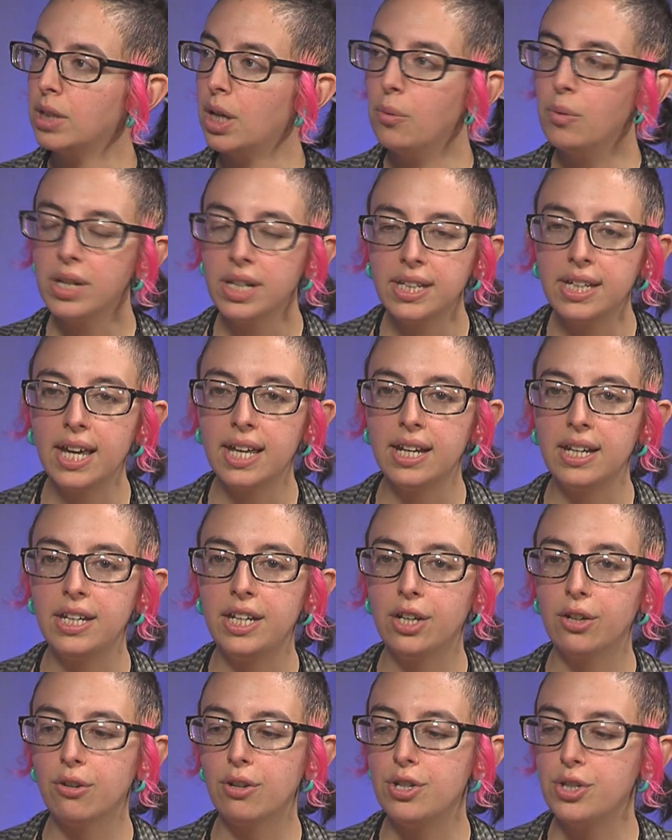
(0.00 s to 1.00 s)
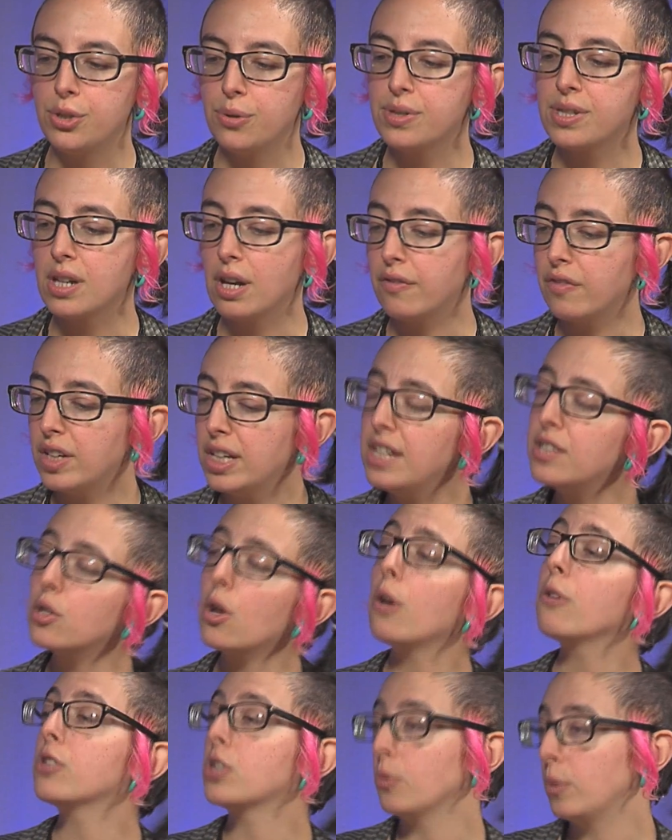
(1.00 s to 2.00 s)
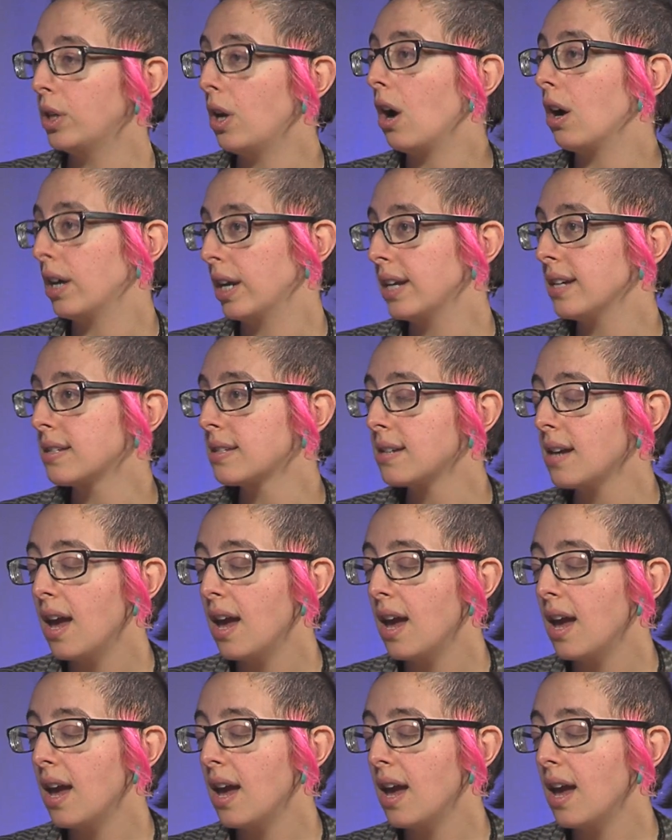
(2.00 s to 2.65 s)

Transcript: I want to get in here and do stuff, and he's also an artist.